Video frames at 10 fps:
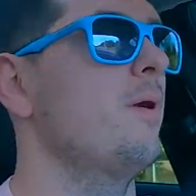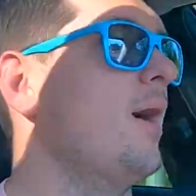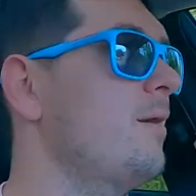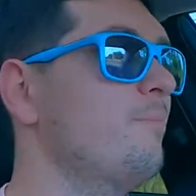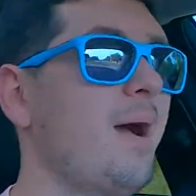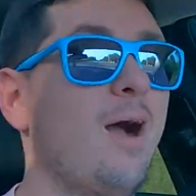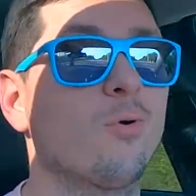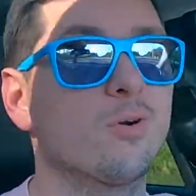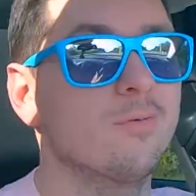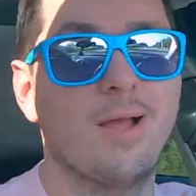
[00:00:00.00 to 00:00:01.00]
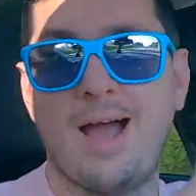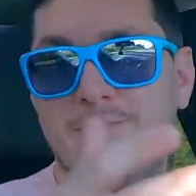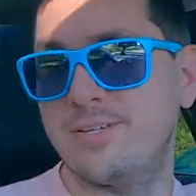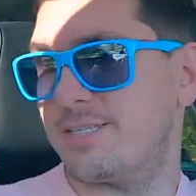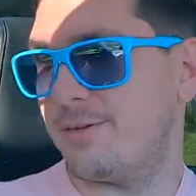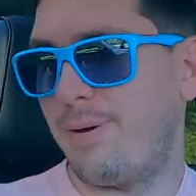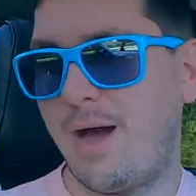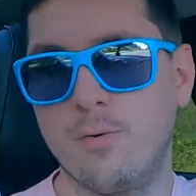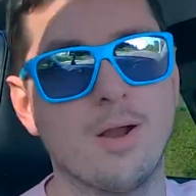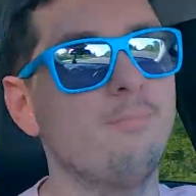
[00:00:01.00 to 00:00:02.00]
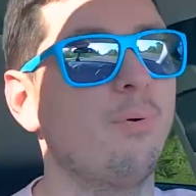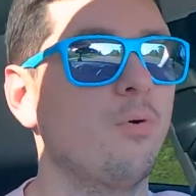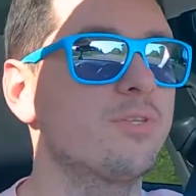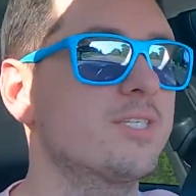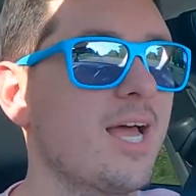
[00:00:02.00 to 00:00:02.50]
uh, power, obviously power on both